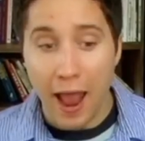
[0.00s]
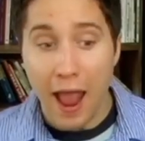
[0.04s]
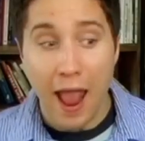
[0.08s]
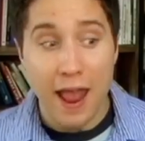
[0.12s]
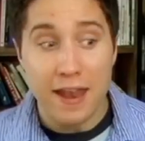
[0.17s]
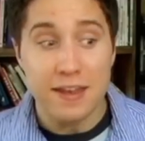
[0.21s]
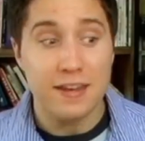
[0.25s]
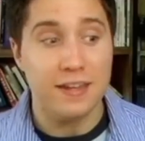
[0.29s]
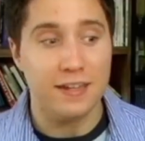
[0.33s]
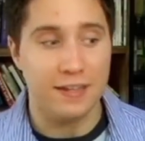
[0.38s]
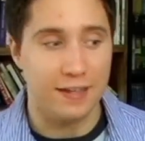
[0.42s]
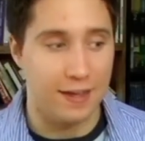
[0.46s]

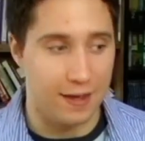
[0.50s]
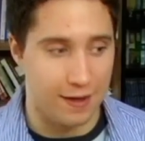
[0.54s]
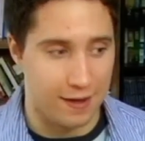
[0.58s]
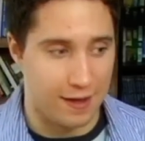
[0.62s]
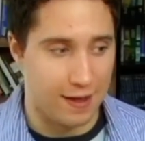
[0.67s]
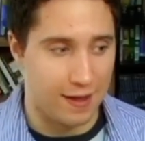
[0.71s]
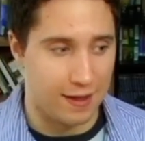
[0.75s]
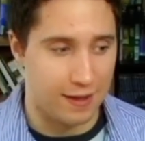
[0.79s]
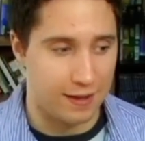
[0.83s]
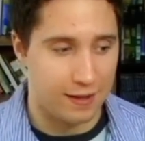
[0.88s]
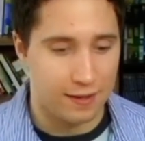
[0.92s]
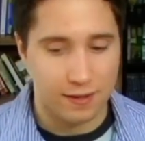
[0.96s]
any
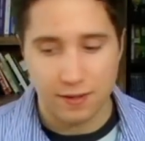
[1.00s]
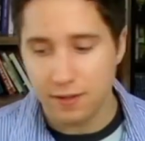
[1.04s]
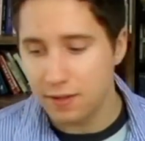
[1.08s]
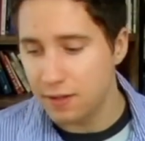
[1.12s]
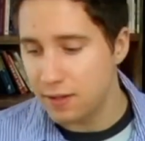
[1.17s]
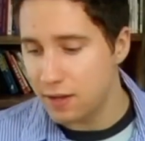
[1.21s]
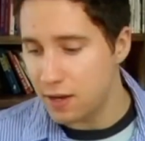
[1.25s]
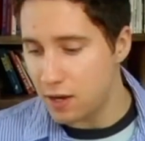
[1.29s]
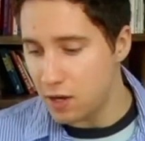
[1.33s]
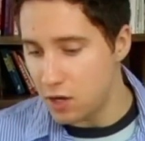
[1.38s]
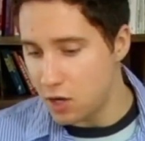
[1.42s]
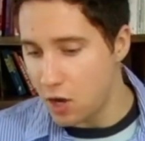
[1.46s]
guy
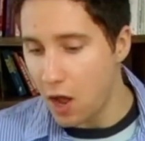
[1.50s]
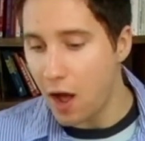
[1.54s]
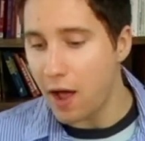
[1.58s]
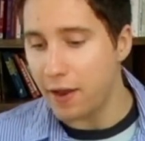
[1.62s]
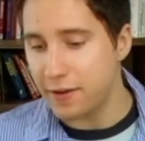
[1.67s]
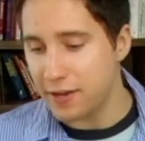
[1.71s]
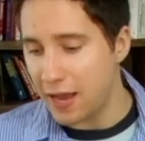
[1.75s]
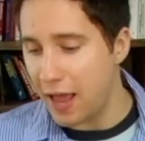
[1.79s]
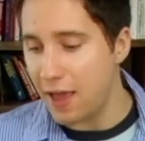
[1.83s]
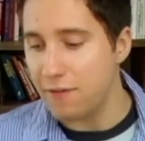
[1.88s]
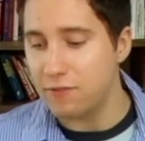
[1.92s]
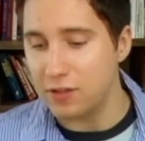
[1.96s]

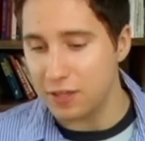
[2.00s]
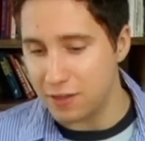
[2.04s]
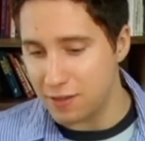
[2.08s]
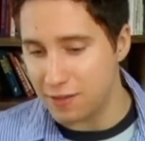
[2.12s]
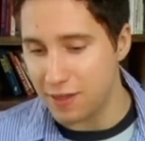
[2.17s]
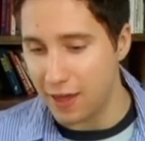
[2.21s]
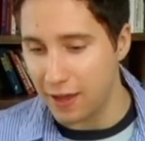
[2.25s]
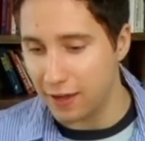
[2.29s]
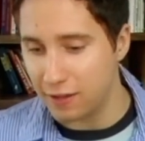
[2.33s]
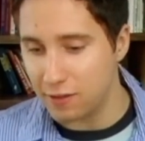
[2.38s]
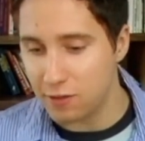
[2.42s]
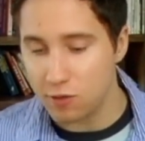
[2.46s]
not having
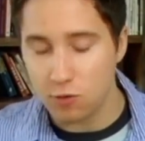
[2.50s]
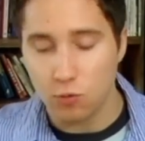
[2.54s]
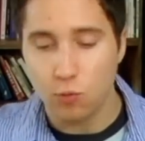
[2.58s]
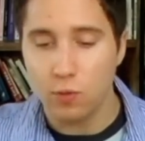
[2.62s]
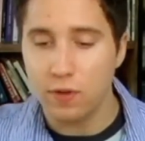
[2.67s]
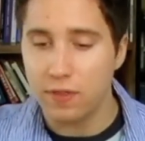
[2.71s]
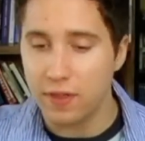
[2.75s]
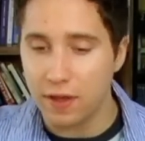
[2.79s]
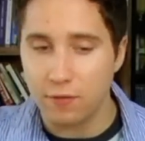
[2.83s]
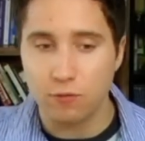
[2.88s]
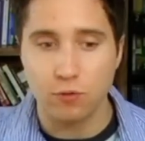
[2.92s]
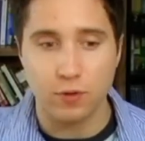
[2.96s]
sex
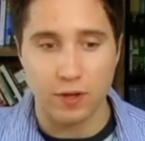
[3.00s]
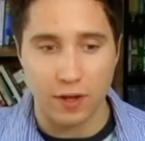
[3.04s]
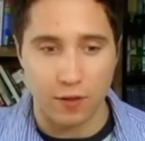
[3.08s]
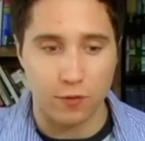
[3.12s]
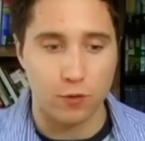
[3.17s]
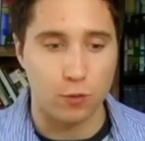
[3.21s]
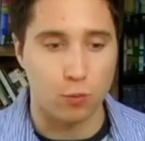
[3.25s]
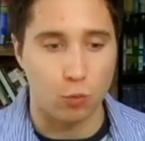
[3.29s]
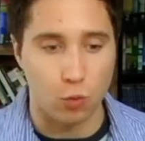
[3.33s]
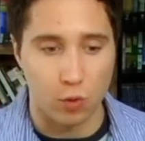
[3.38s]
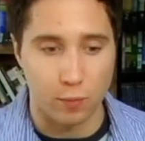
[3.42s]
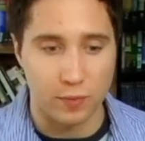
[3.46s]
with every
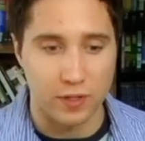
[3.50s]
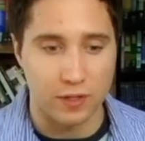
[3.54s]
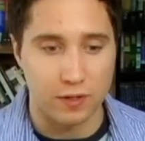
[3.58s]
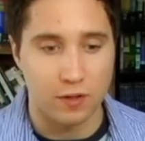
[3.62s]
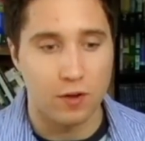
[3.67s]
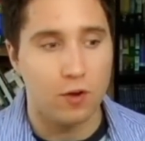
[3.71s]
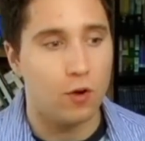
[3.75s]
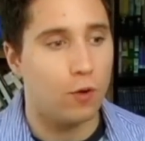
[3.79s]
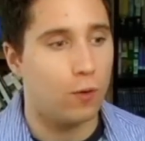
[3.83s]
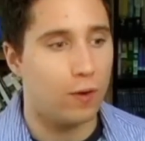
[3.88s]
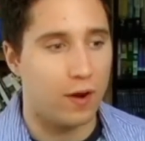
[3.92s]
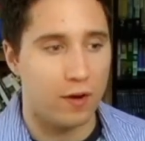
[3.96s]
other
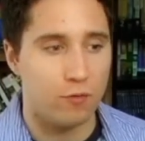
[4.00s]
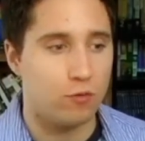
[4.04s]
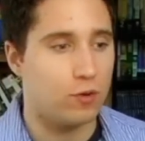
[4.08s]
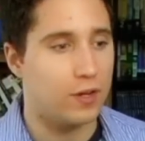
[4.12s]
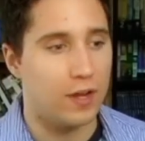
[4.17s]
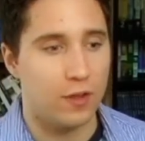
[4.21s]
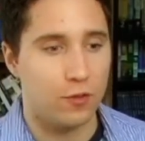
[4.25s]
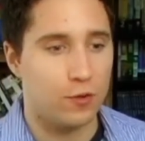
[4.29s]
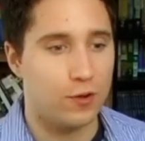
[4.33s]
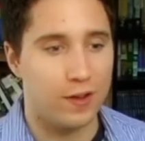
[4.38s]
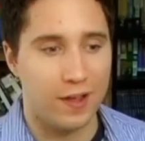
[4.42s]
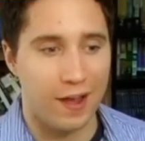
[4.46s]
woman or
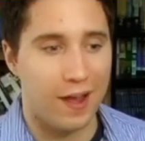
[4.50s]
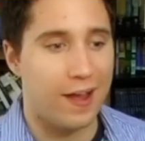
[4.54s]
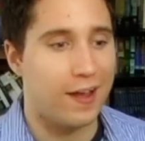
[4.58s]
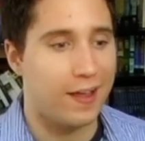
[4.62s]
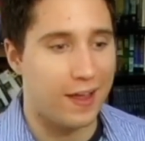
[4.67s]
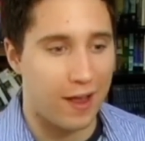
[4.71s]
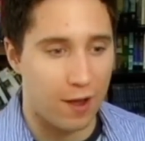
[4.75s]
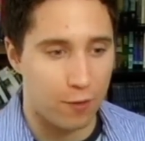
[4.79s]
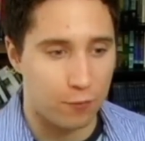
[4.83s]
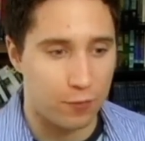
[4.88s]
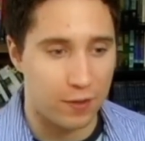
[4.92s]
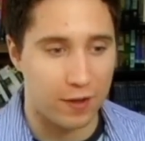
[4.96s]
every other
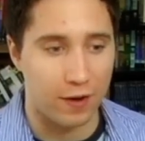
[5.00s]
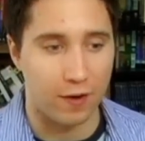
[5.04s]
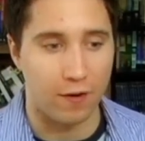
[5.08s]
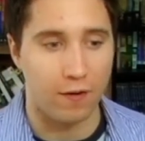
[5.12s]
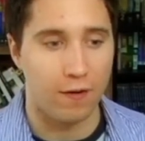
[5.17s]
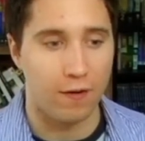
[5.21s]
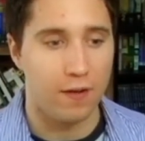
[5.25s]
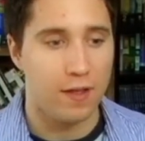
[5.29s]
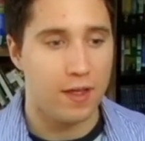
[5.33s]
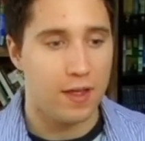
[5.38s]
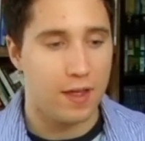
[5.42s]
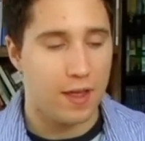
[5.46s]
guy out
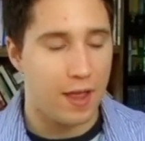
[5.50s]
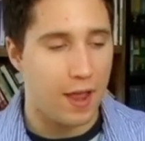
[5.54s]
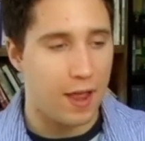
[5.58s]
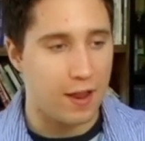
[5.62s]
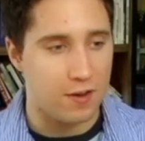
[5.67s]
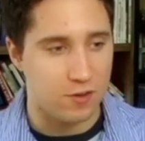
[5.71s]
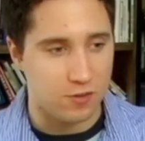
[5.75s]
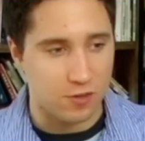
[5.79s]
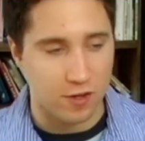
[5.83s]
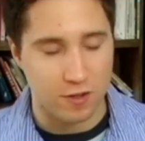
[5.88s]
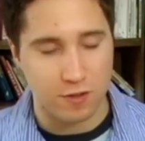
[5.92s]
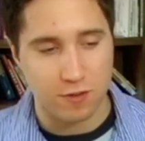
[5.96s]
there
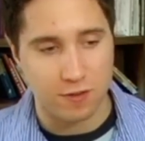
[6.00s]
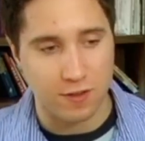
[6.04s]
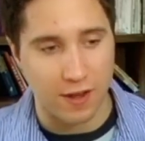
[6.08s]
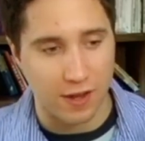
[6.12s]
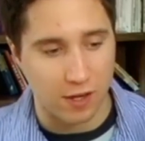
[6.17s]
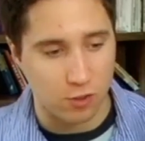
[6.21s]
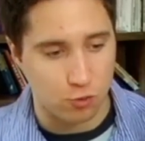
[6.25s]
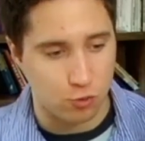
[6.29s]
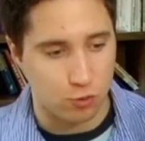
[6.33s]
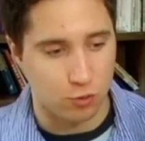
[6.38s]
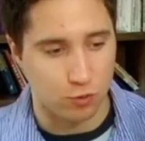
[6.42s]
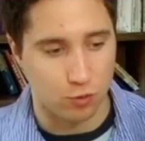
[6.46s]
and just
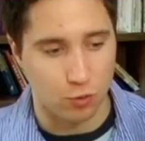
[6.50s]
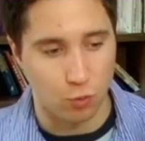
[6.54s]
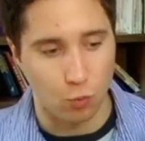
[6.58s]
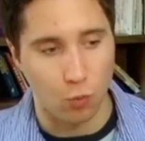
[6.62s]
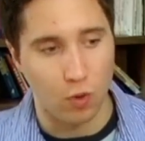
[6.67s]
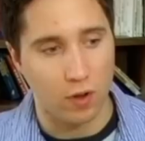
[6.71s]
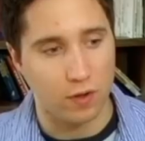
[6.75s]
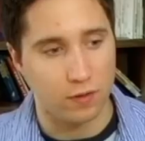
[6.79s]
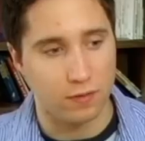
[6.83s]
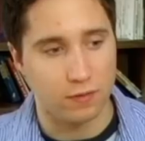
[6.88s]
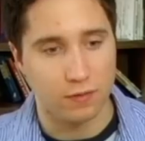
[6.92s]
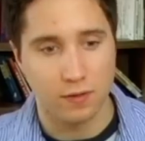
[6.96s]
staying true to
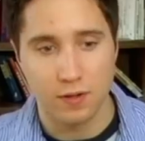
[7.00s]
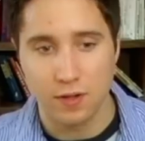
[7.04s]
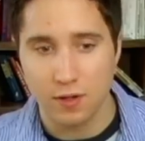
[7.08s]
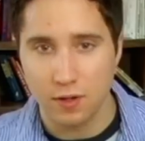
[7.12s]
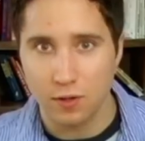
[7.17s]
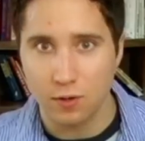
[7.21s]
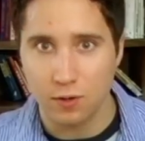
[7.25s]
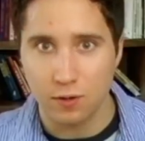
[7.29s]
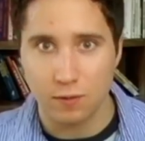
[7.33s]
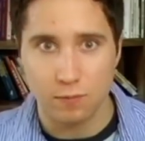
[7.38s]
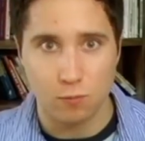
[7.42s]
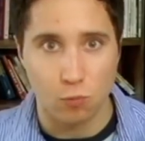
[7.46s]

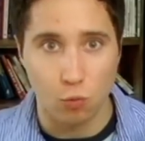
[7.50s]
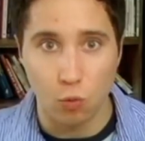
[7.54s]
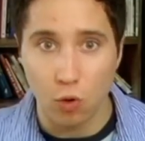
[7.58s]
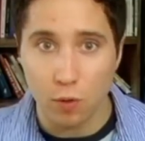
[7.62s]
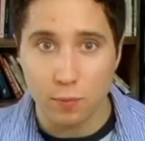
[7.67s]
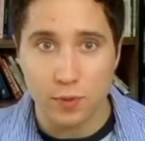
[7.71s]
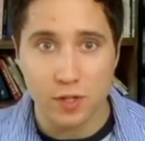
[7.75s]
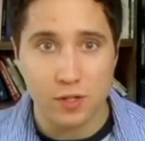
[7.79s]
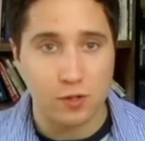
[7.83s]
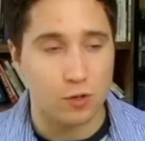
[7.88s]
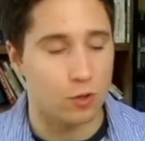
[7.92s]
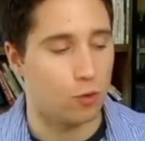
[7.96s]
one
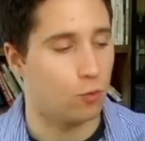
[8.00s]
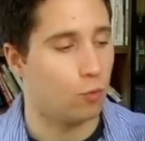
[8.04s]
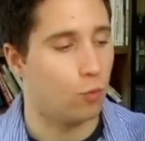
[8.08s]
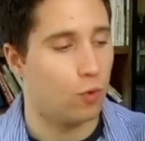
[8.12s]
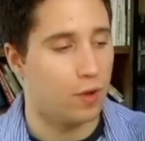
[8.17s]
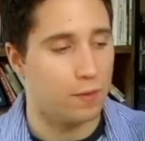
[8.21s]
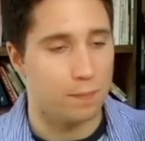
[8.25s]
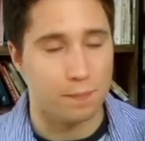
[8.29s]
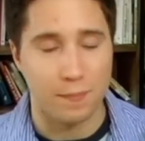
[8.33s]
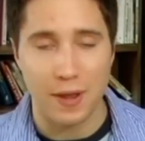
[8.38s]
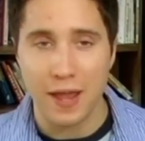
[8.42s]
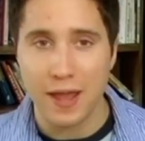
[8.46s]
woman or
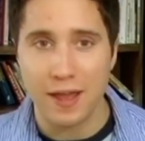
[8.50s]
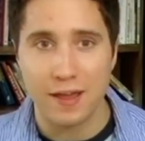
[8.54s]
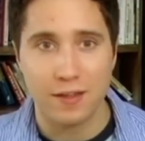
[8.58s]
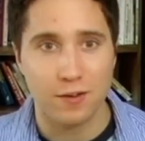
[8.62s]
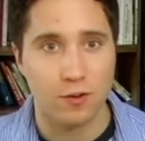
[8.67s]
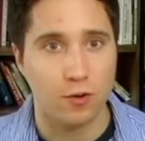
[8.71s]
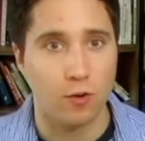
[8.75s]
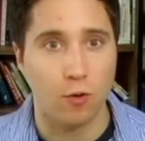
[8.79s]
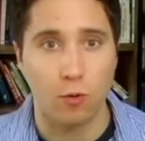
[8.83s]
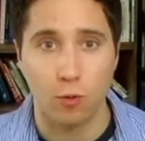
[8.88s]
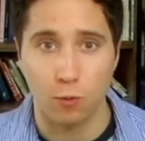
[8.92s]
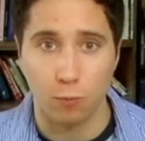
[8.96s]
one
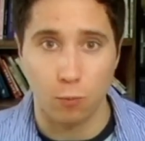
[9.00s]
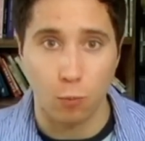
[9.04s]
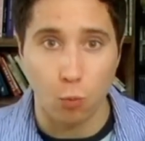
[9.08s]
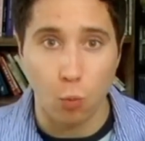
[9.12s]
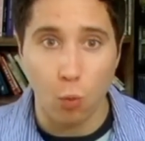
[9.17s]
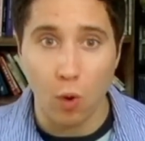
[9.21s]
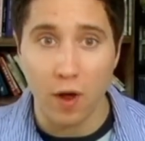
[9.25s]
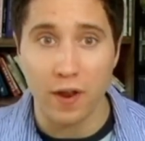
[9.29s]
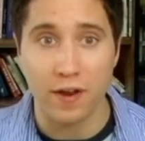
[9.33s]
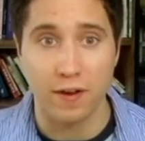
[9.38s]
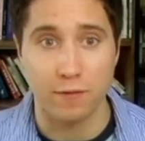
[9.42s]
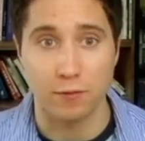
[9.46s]
man or
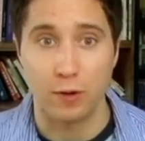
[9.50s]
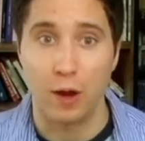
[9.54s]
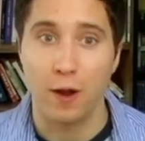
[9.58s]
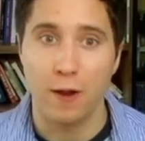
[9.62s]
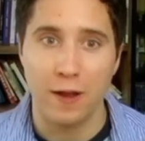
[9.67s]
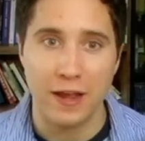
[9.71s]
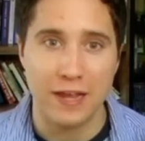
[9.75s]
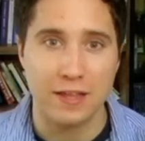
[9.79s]
whatever.